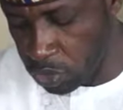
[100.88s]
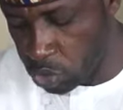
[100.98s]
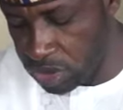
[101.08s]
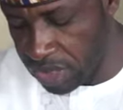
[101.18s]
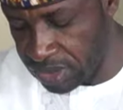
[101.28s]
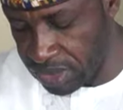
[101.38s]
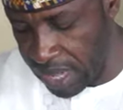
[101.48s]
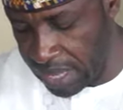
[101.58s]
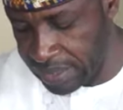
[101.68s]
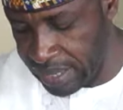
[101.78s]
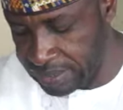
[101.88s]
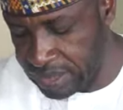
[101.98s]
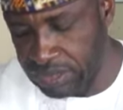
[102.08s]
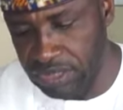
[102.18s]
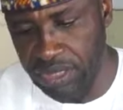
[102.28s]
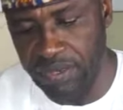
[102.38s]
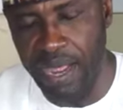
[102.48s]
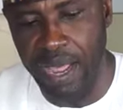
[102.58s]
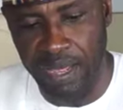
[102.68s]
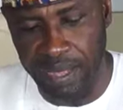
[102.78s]
the 2019
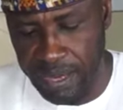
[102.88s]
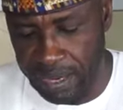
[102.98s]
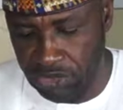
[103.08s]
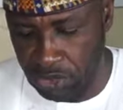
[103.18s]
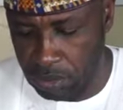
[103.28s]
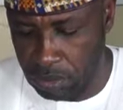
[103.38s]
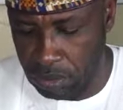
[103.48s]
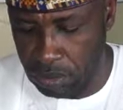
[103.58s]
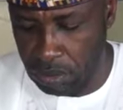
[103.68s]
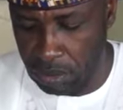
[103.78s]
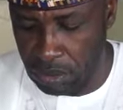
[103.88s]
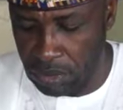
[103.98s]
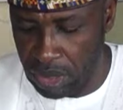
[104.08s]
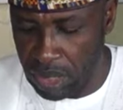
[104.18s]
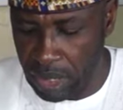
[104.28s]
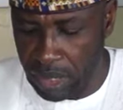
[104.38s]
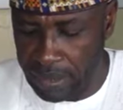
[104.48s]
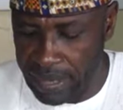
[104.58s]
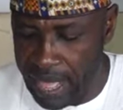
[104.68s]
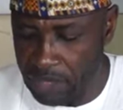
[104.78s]
general election.
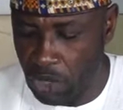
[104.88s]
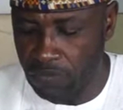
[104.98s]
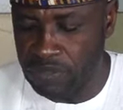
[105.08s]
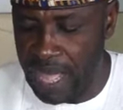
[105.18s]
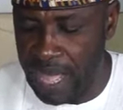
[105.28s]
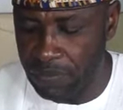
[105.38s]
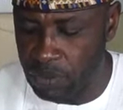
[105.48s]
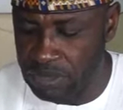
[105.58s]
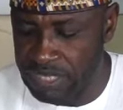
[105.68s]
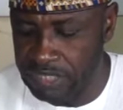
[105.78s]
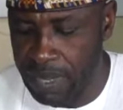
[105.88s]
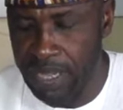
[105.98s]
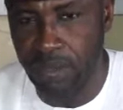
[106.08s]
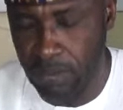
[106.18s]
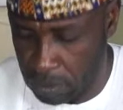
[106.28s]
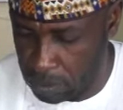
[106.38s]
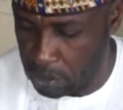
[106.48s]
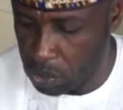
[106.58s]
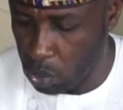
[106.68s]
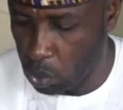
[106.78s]
NEC observed with dismay
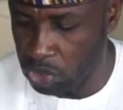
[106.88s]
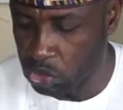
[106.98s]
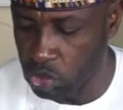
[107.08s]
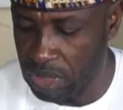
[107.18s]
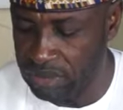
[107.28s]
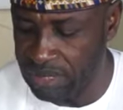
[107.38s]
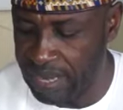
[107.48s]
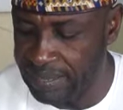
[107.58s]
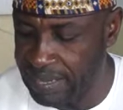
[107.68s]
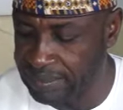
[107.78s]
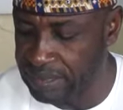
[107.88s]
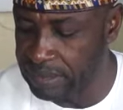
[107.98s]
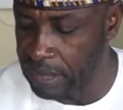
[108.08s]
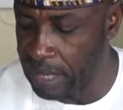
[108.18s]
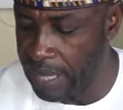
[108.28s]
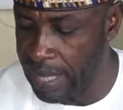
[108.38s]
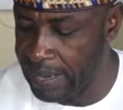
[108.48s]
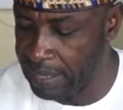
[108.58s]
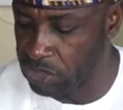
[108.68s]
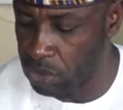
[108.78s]
with the 2019
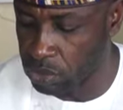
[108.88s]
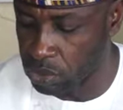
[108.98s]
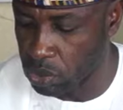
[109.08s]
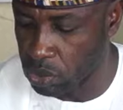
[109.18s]
election,